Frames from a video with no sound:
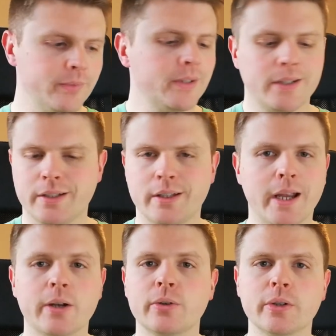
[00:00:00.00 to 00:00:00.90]

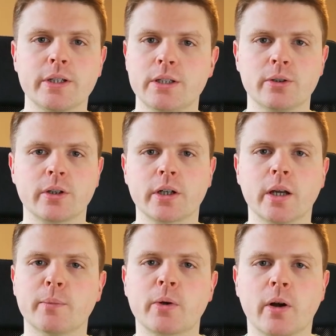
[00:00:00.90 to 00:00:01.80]
to
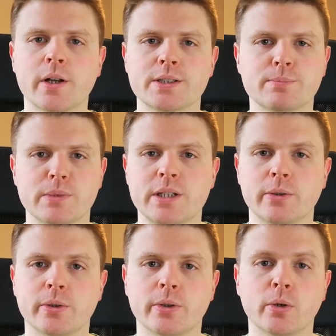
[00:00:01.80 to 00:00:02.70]
come across
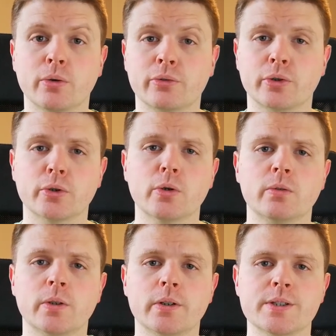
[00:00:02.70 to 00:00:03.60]
material over and
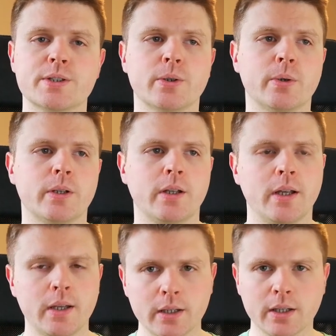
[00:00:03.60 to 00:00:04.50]
over, and so it
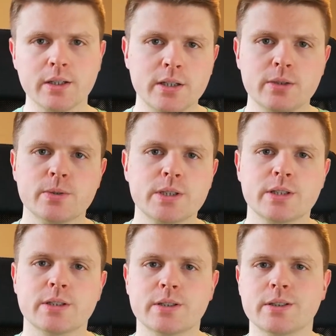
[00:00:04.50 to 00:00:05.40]
continues
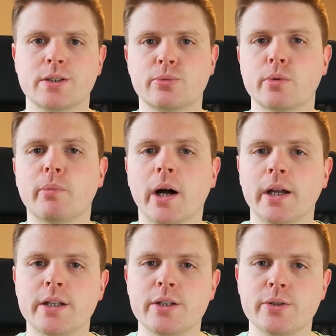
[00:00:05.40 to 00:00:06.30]
to
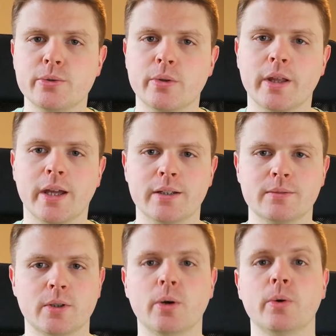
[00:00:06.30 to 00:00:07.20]
remind you that,
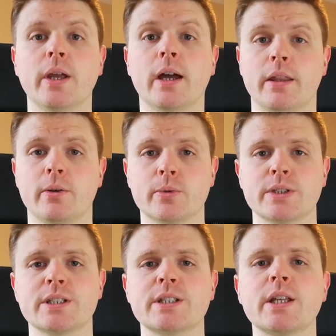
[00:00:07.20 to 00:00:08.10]
oh yeah, there was
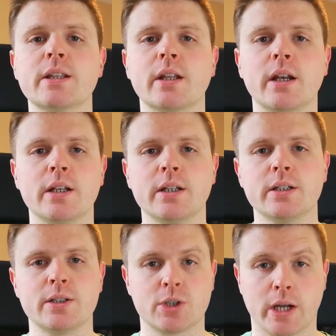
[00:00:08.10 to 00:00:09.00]
this thing that I needed
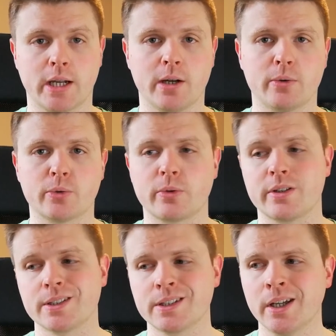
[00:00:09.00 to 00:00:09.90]
to check out, or
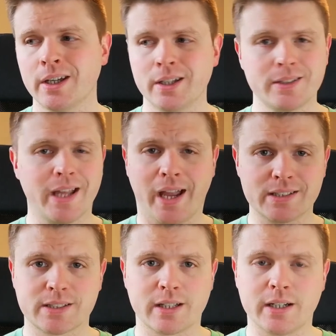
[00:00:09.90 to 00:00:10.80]
this
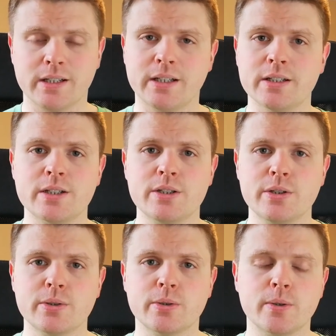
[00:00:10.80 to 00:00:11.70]
task that I needed to
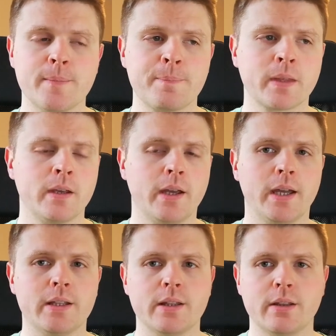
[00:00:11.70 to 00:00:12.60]
do.
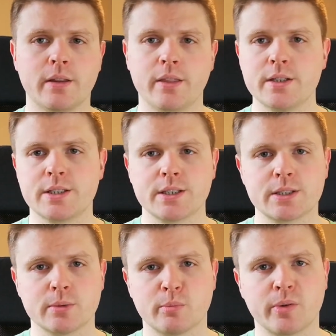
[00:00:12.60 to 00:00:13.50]
And this
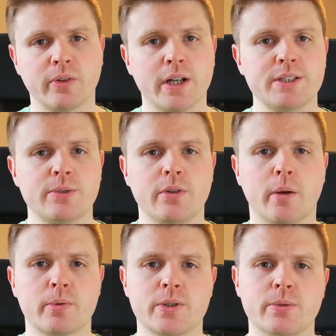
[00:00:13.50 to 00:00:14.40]
system provides you the
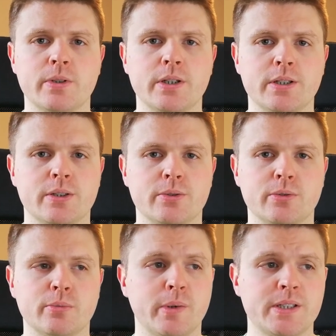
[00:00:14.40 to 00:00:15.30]
opportunity
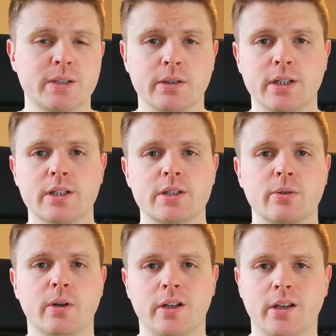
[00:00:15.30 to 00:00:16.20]
to basically
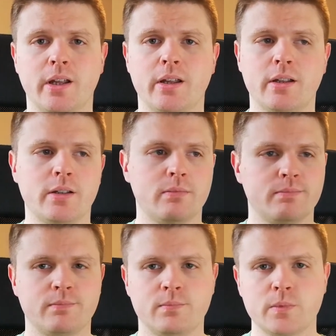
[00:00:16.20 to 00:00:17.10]
integrate a
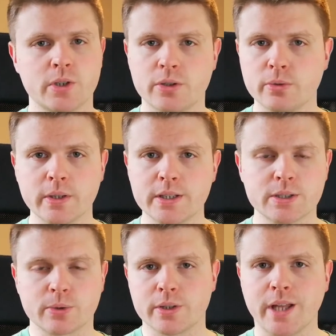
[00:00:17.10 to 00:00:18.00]
to-do
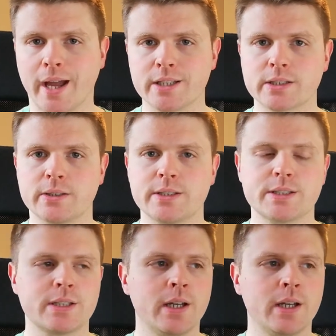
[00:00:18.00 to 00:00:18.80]
list or a task list,